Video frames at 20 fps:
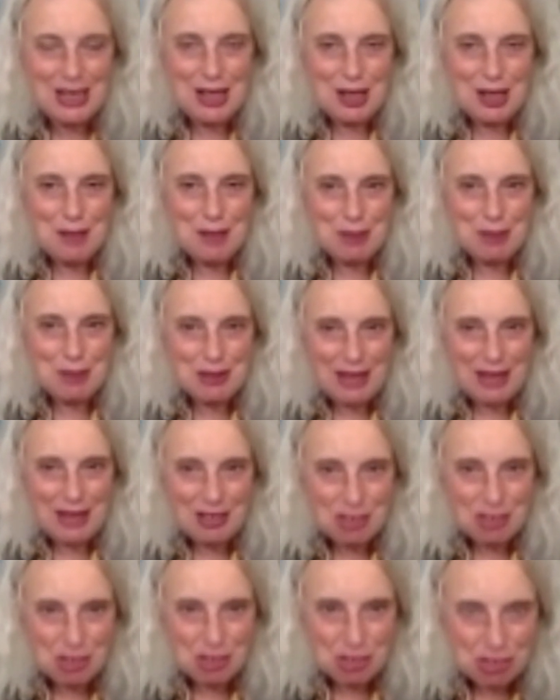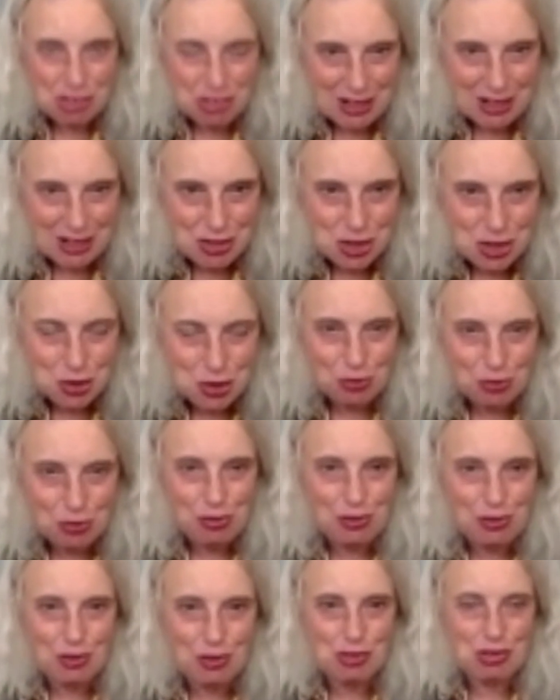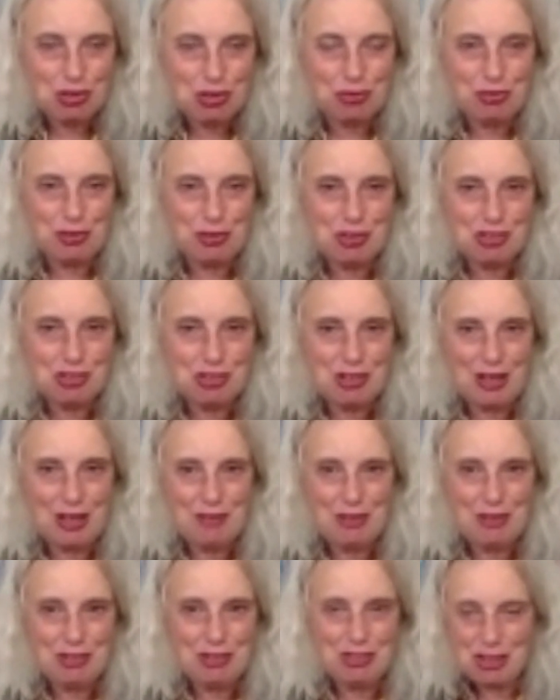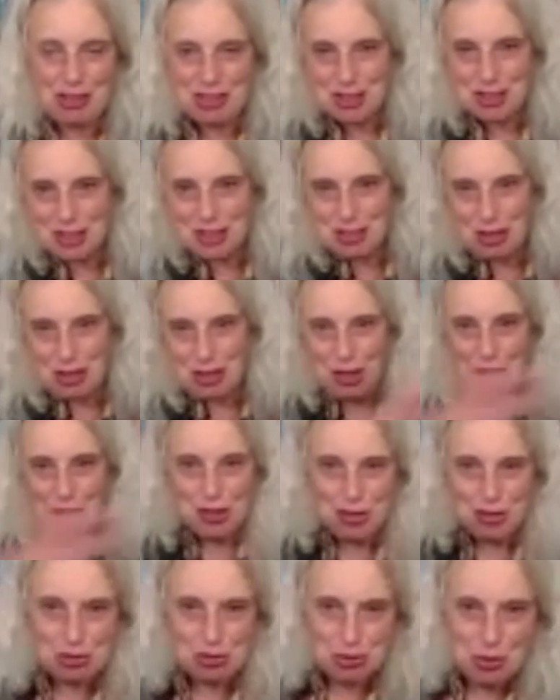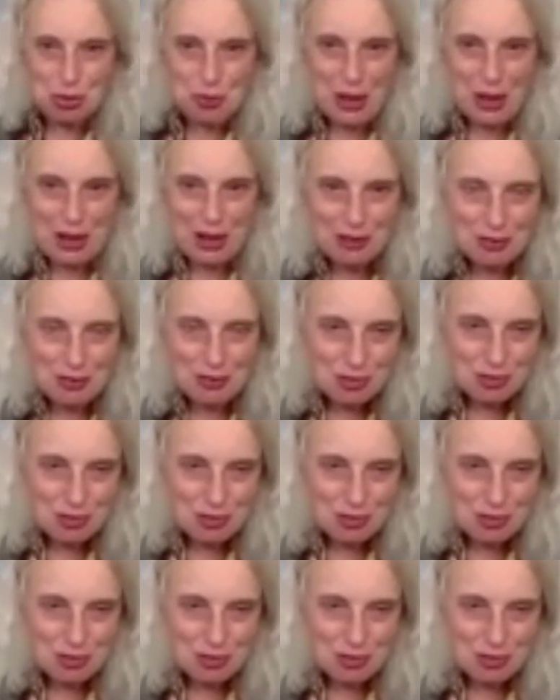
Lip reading: But existential philosophers have existed throughout